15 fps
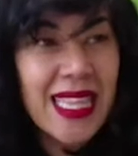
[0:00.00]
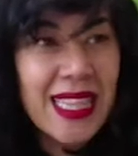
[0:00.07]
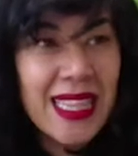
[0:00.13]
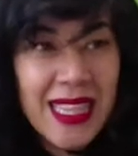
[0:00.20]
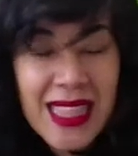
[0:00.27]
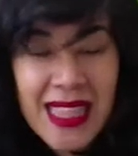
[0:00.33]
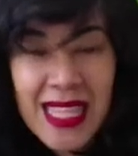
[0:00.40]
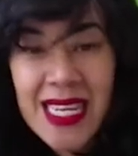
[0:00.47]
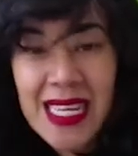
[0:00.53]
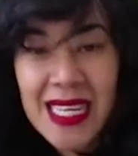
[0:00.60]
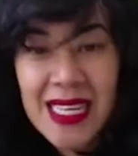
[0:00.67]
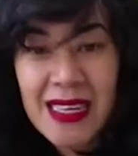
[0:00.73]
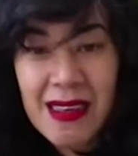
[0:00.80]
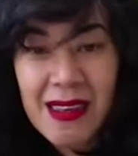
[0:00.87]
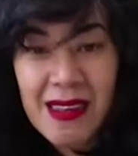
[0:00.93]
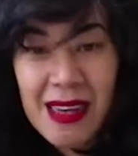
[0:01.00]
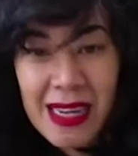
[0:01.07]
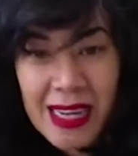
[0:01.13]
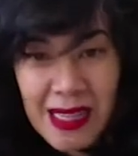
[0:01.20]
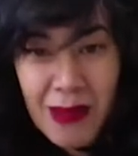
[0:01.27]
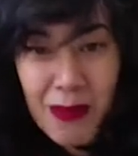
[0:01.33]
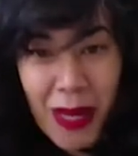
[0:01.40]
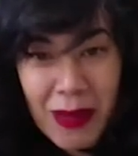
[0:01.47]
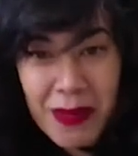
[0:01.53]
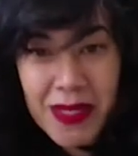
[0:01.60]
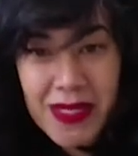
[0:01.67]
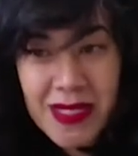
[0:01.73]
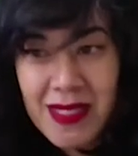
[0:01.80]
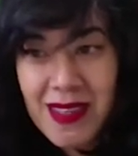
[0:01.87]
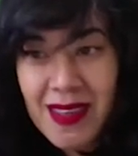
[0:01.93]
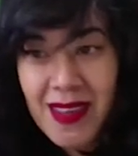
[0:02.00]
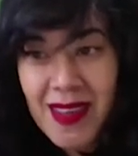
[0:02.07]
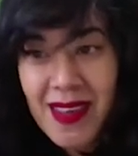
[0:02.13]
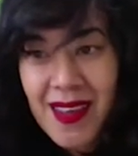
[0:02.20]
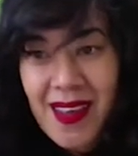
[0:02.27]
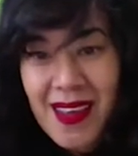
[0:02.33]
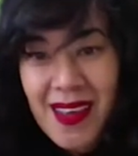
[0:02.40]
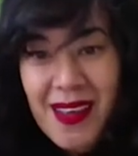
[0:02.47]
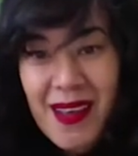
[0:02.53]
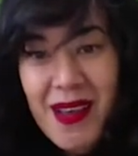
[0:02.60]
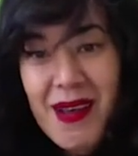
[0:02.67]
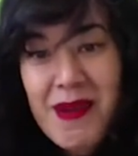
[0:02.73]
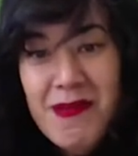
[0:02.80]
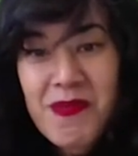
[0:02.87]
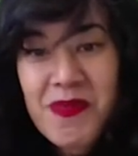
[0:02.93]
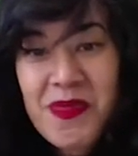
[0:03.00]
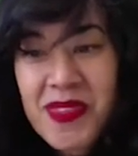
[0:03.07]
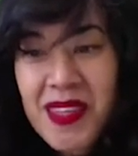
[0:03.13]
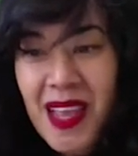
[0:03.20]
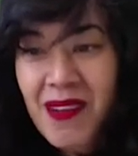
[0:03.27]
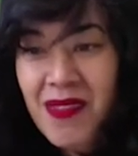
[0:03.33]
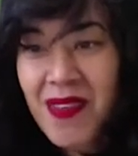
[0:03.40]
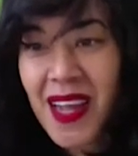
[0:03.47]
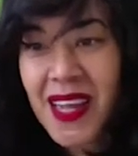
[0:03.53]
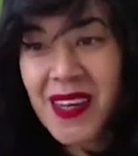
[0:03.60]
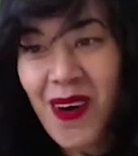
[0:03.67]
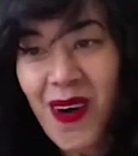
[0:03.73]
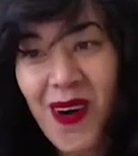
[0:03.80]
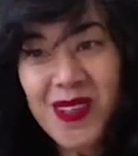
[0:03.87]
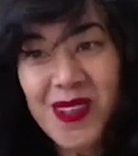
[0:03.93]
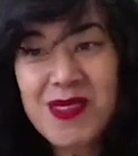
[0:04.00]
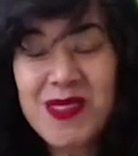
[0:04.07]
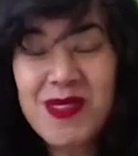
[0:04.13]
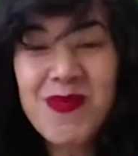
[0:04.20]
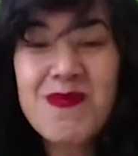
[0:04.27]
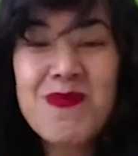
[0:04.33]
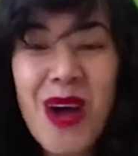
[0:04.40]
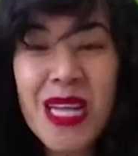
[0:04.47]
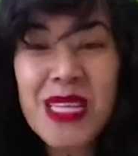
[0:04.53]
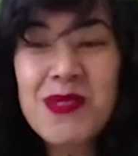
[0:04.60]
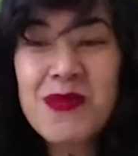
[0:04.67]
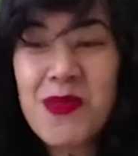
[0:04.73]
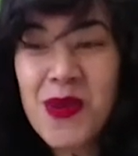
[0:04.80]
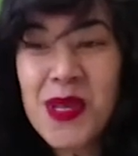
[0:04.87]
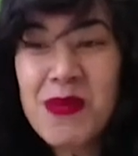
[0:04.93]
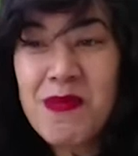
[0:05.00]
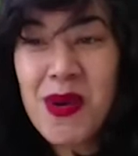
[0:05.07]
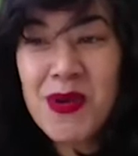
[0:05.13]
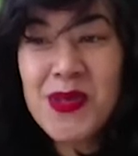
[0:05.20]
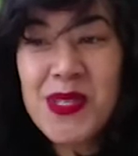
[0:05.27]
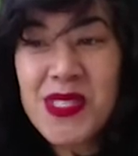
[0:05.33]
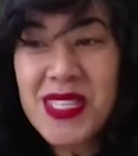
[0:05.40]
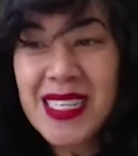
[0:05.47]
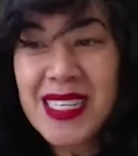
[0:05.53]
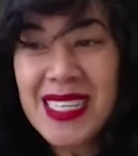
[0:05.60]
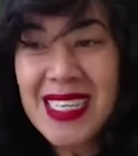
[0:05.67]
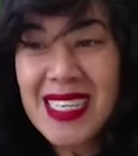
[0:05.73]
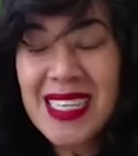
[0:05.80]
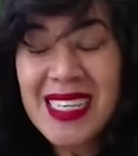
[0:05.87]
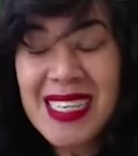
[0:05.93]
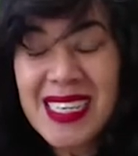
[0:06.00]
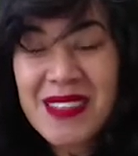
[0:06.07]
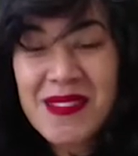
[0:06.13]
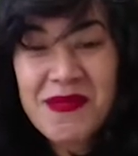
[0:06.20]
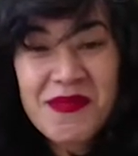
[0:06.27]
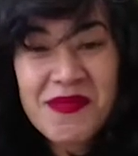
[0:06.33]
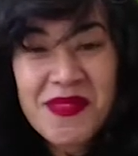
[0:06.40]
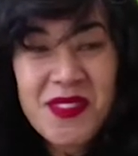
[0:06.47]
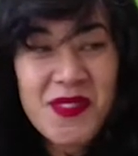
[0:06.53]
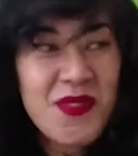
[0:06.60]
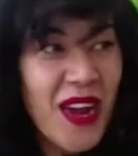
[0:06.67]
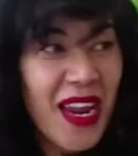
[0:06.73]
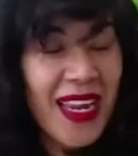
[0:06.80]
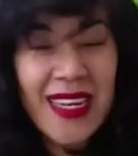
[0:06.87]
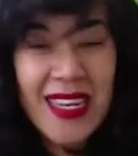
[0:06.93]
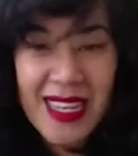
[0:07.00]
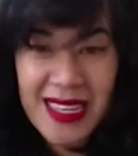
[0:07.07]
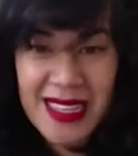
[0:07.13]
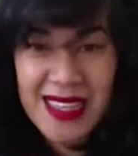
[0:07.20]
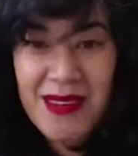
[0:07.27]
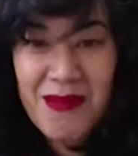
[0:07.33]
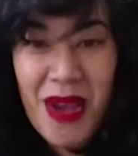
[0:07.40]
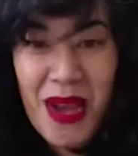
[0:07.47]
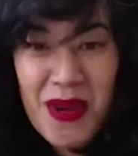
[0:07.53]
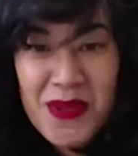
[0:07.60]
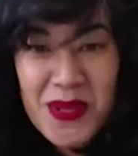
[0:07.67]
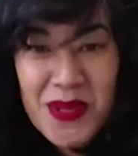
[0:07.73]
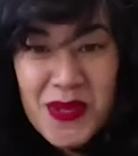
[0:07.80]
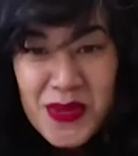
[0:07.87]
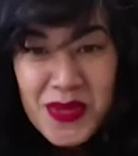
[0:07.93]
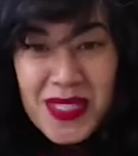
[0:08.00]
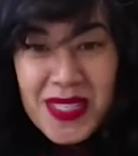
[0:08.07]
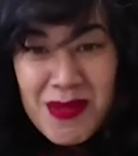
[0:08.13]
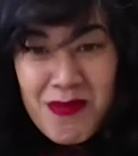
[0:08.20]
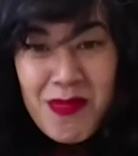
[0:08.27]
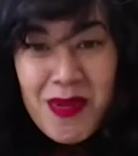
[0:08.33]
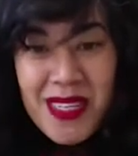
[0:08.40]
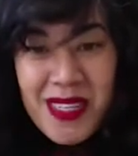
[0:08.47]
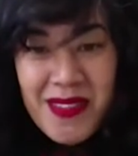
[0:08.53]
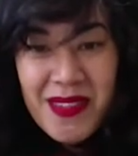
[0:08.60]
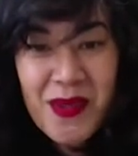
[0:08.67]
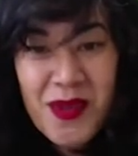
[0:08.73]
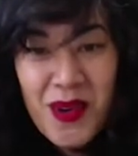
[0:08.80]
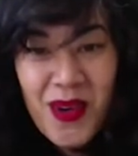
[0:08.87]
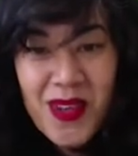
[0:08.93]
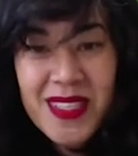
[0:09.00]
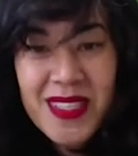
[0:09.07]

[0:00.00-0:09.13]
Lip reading: the 3 real babies. I find art is much more emotionally draining than my own children, believe it or not.